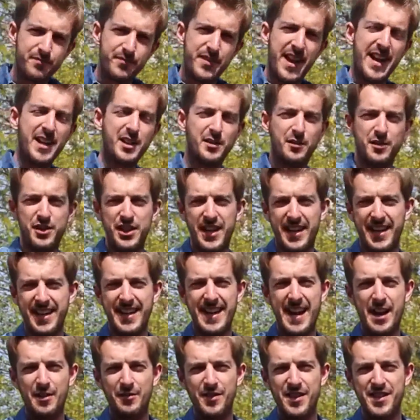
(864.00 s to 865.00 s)
thanks for
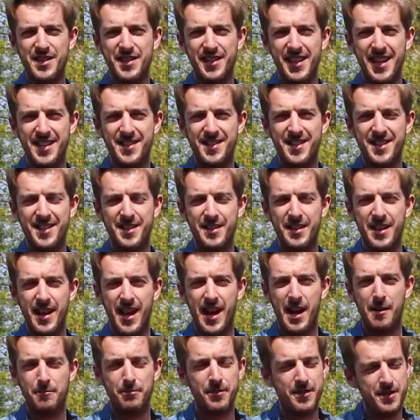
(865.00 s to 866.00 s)
checking out this lesson.
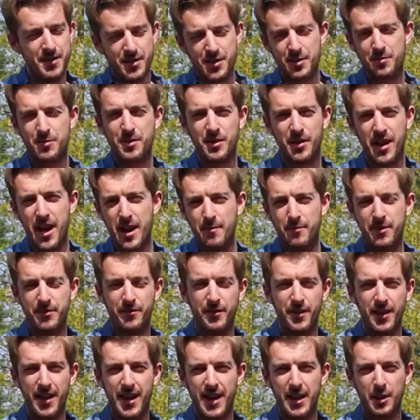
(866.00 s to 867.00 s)
Please subscribe
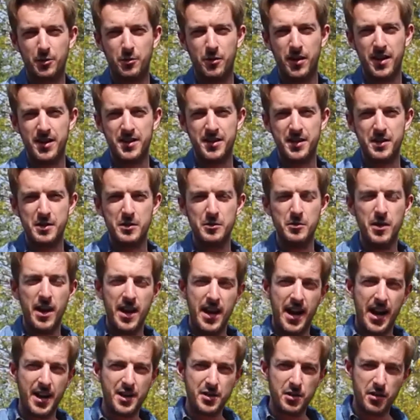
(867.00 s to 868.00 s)
if you like what I do.
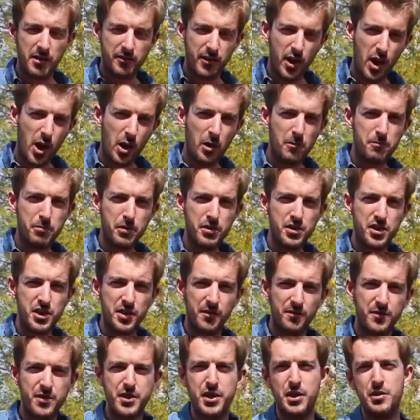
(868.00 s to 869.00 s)
I do have a whole bunch
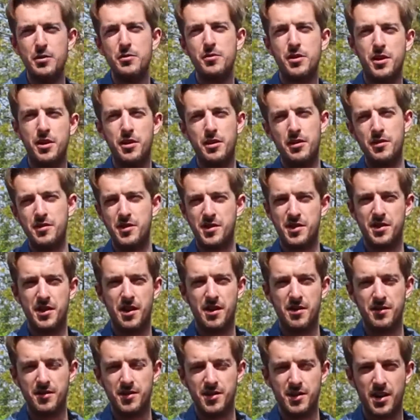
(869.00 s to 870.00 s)
of 2-chord
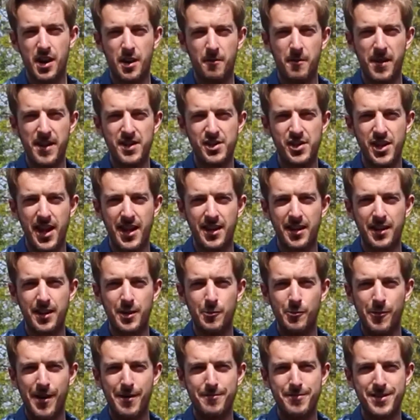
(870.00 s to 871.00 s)
songs on my channel
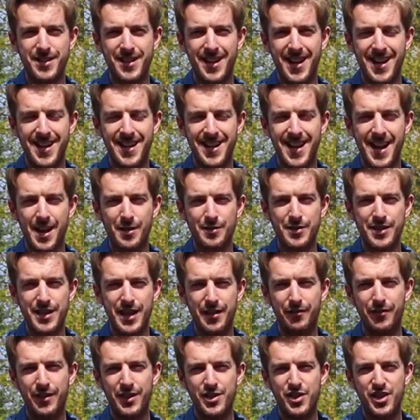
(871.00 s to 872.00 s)
and website now, so
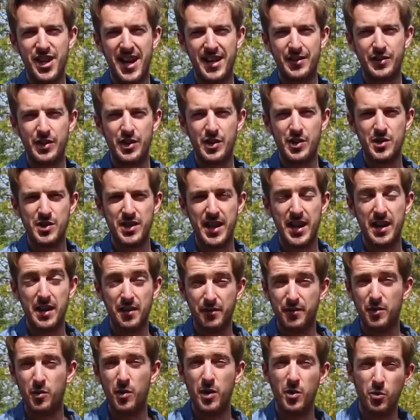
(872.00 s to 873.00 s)
definitely check those out
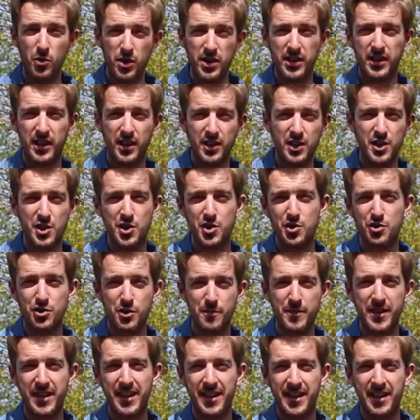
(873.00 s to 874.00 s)
if you want to work on your
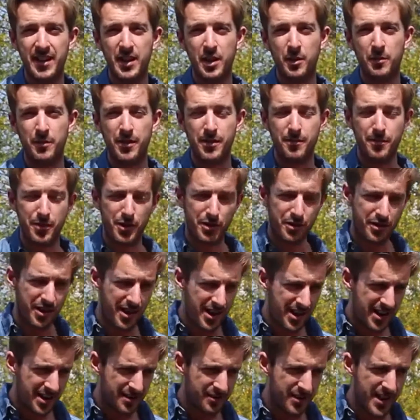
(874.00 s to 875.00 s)
strumming a little bit more.
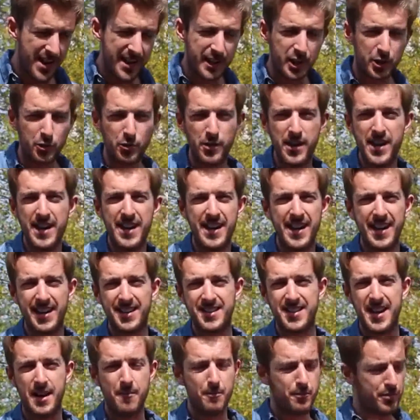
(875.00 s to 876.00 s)
They're great
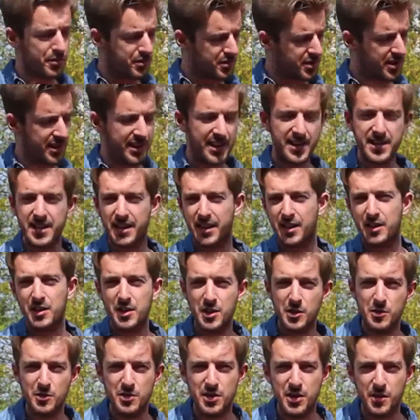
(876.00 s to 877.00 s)
examples, and then you can
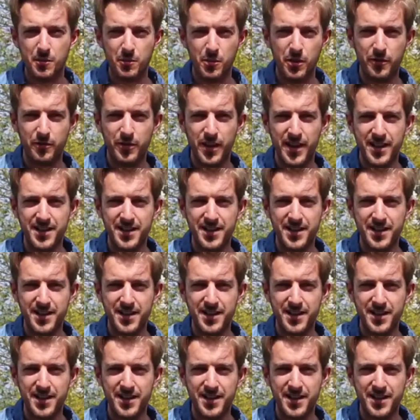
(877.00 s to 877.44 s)
use them with